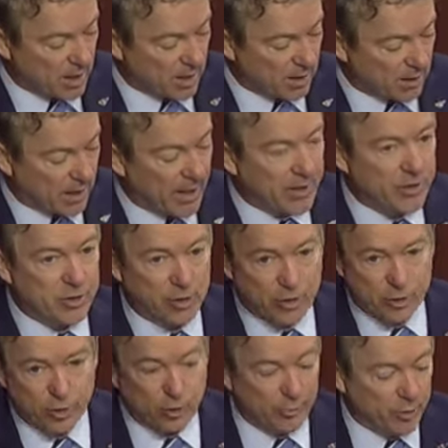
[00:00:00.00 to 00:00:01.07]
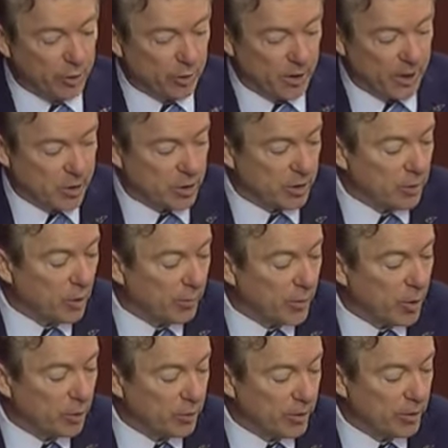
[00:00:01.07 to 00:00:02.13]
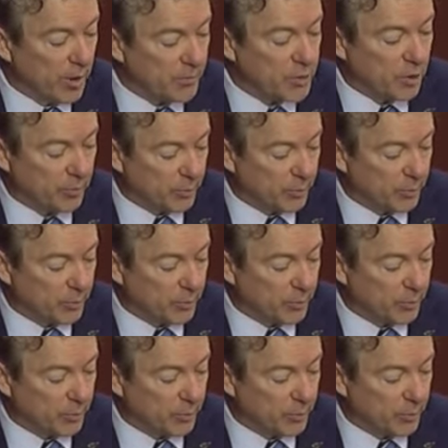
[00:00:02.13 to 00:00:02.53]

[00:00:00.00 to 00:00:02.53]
Like surgical mutilation, hormonal interruption